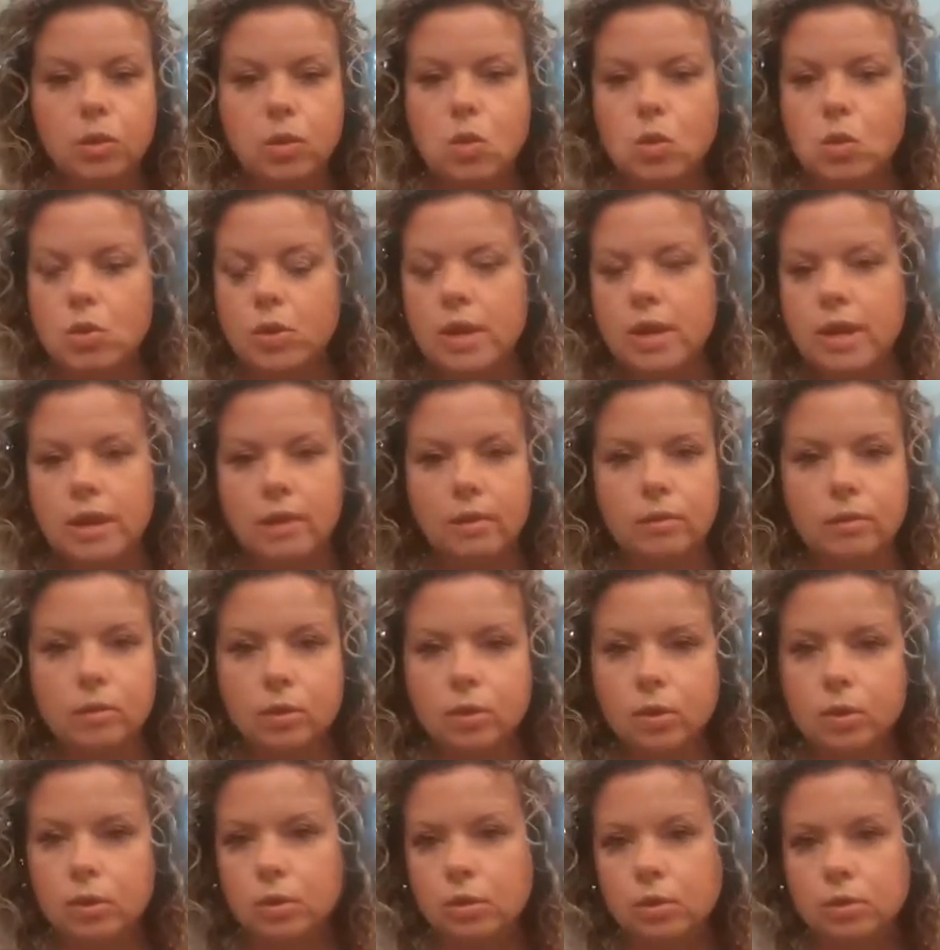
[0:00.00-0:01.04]
L'Oreal
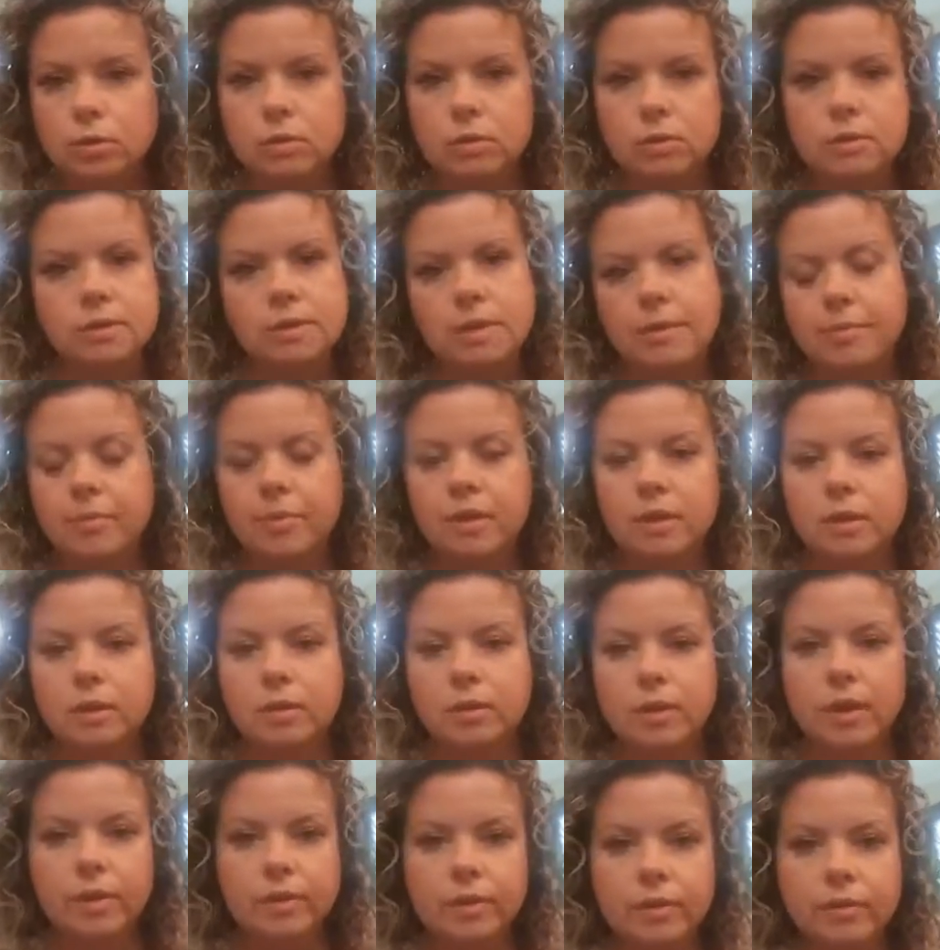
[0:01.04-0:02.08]
Curl something
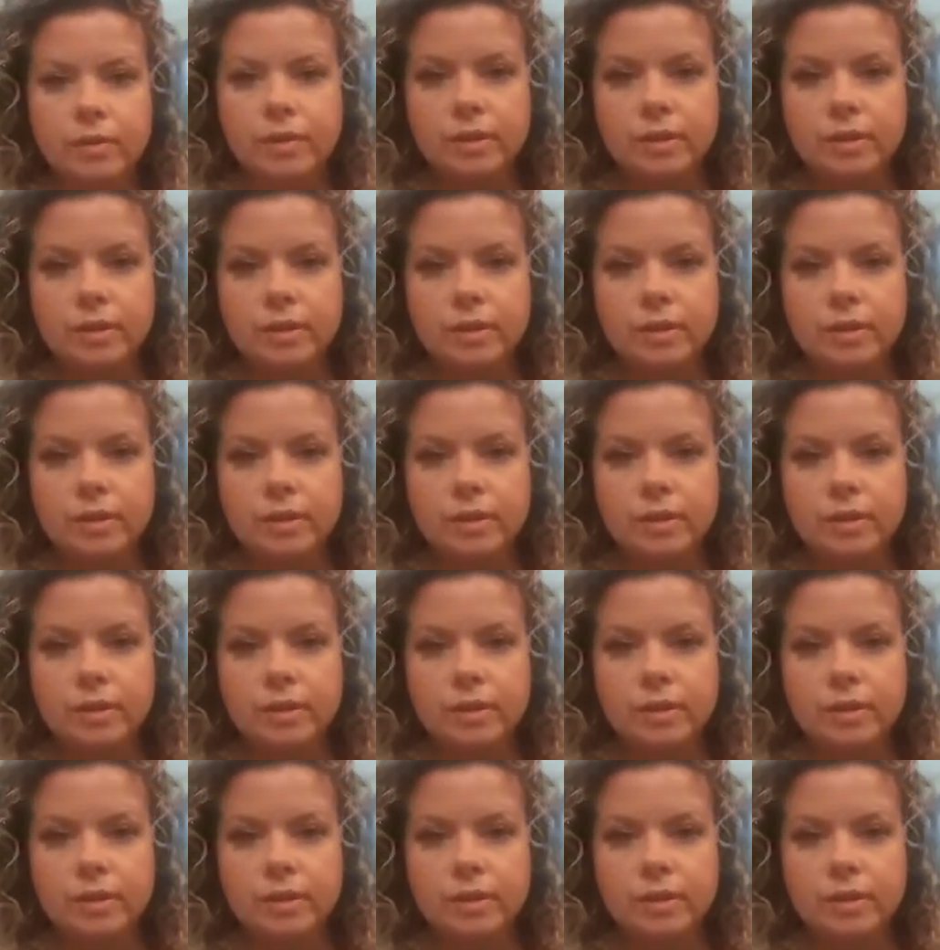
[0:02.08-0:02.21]
or other.